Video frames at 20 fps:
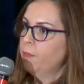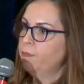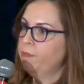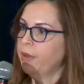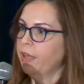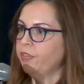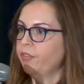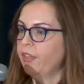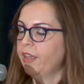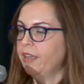
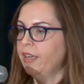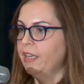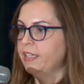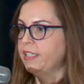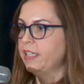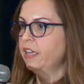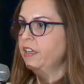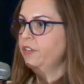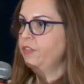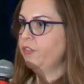but that
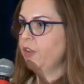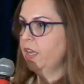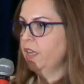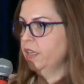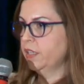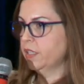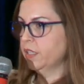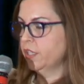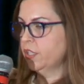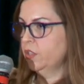
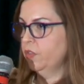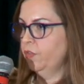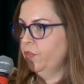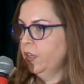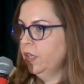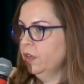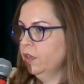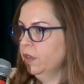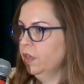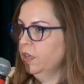identifies a
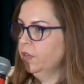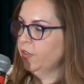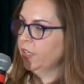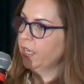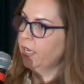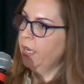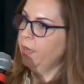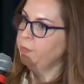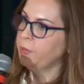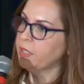sphere of
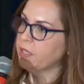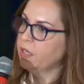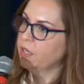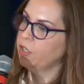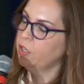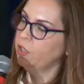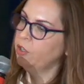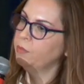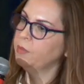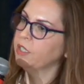
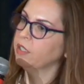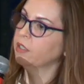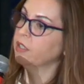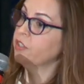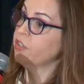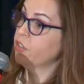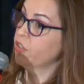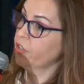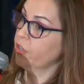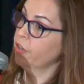encompassing human
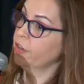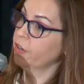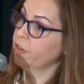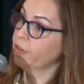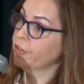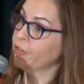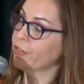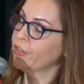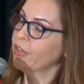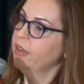
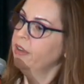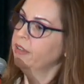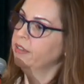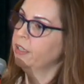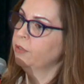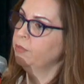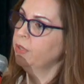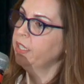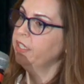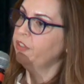concerns
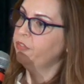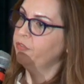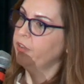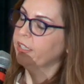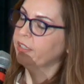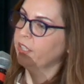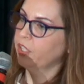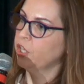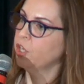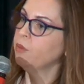that really
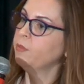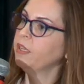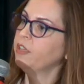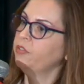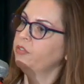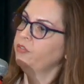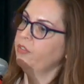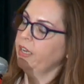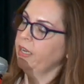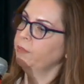affect the
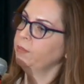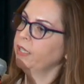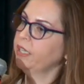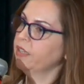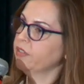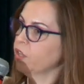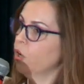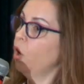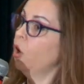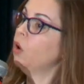human family
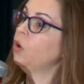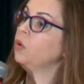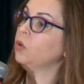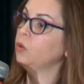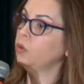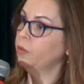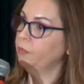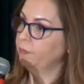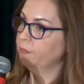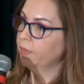as a
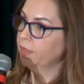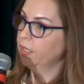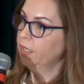whole.